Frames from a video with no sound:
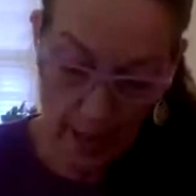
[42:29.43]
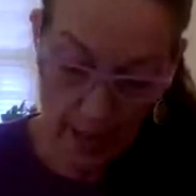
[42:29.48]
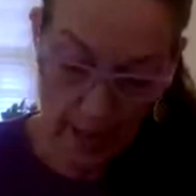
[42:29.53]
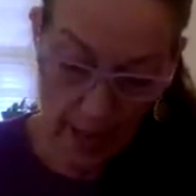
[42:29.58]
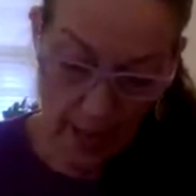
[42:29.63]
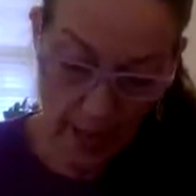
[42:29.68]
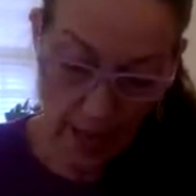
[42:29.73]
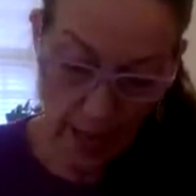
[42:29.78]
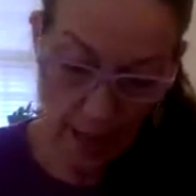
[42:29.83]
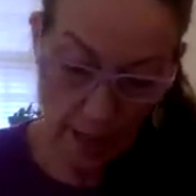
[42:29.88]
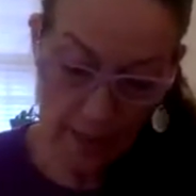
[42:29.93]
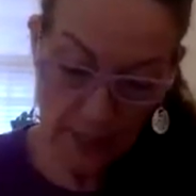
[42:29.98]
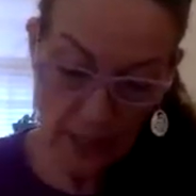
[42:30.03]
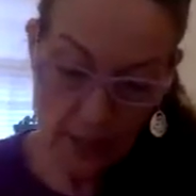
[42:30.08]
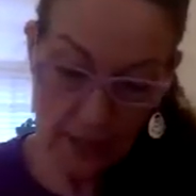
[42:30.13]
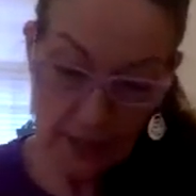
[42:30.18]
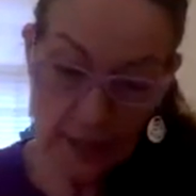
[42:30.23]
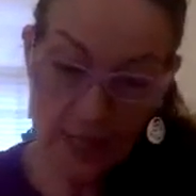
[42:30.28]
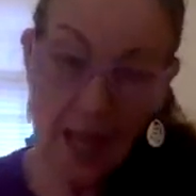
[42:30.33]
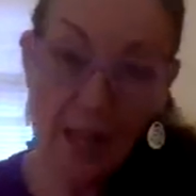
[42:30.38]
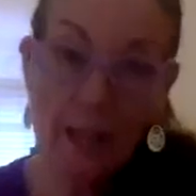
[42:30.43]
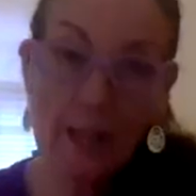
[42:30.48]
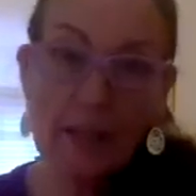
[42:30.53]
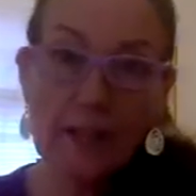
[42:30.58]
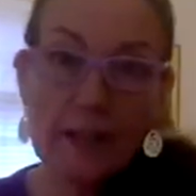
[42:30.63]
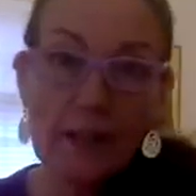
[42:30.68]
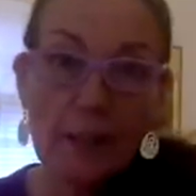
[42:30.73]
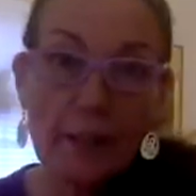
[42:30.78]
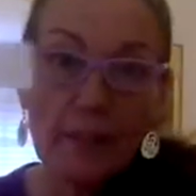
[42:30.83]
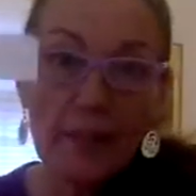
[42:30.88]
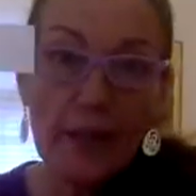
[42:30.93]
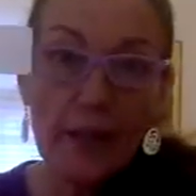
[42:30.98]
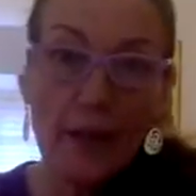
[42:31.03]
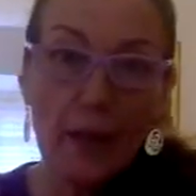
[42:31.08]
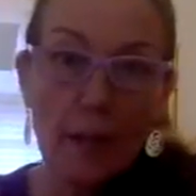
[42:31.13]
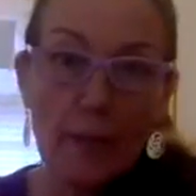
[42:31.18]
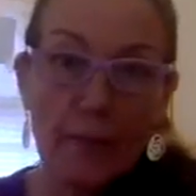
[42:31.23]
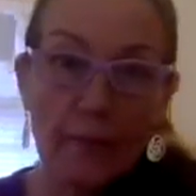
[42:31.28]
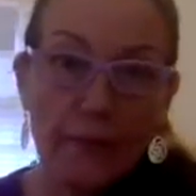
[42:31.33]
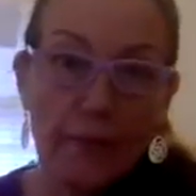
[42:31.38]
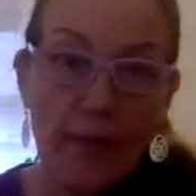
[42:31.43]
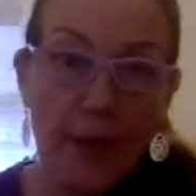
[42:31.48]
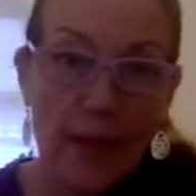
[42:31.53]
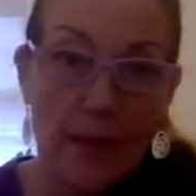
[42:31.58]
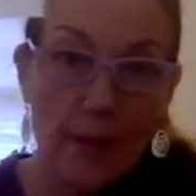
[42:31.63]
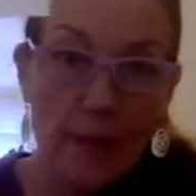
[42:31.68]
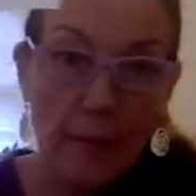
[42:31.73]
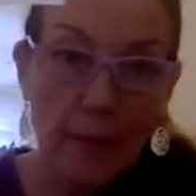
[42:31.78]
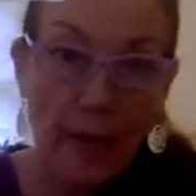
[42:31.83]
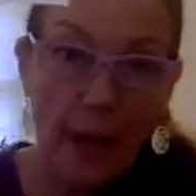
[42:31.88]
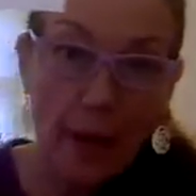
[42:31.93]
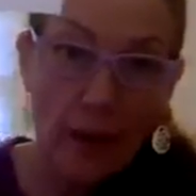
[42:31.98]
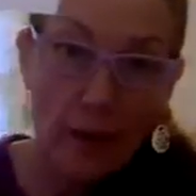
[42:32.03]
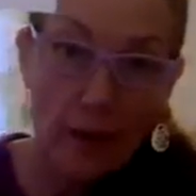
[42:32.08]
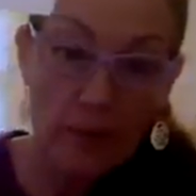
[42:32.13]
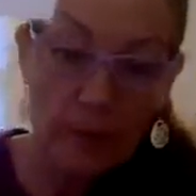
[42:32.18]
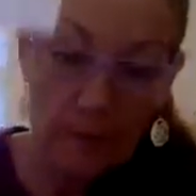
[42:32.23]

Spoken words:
And I'm going to tell her something I'm afraid about.